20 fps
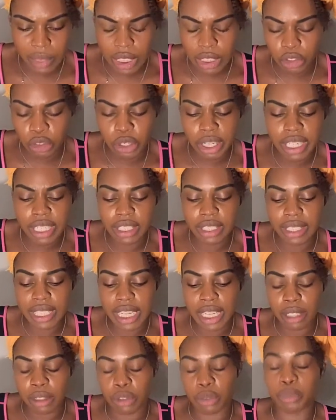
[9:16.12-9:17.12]
Trying
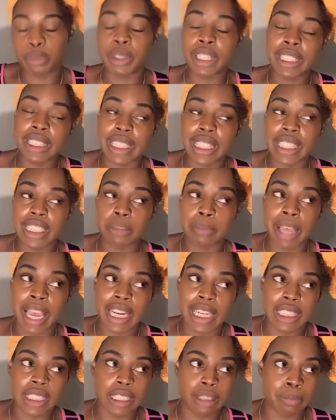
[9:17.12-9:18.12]
to bring things
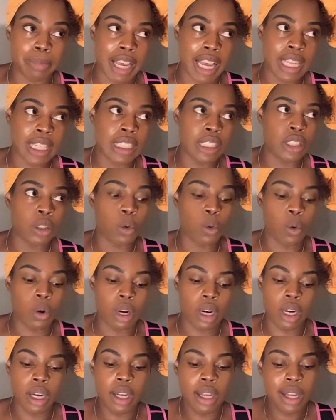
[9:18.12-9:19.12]
back into balance,
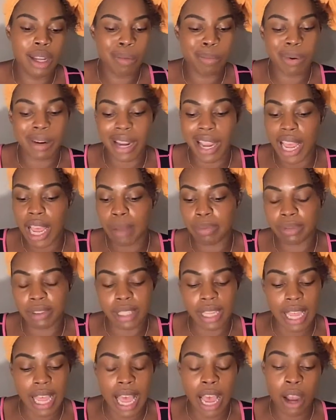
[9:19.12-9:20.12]
or perhaps
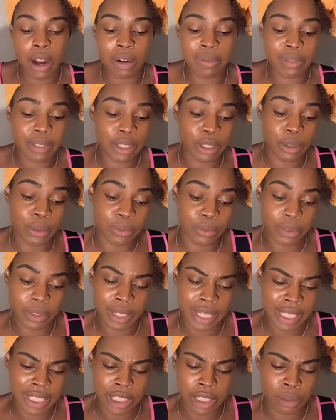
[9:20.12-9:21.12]
however you feel
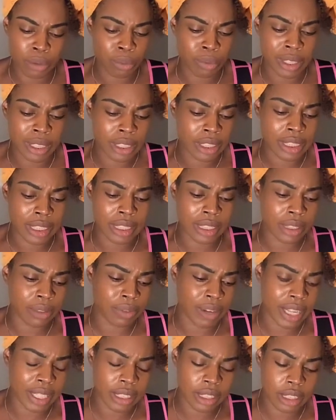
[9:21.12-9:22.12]
like you want to
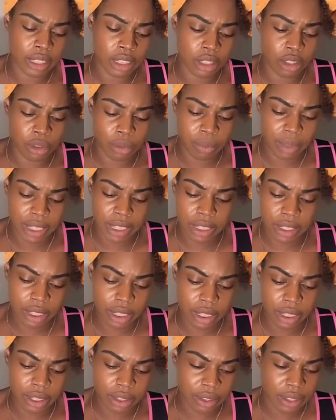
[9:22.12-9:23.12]
justify the
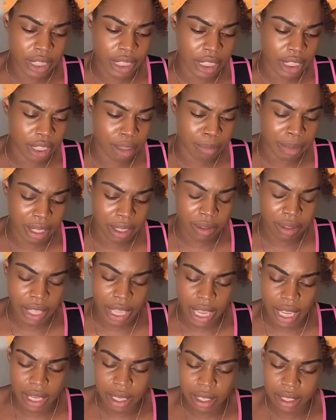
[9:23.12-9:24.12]
situation. You're thinking about
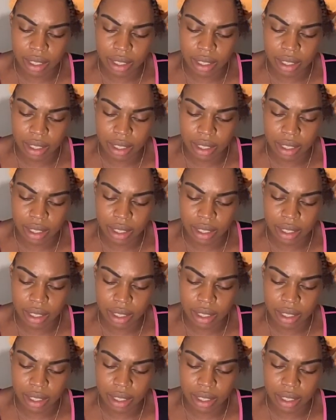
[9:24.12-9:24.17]
that.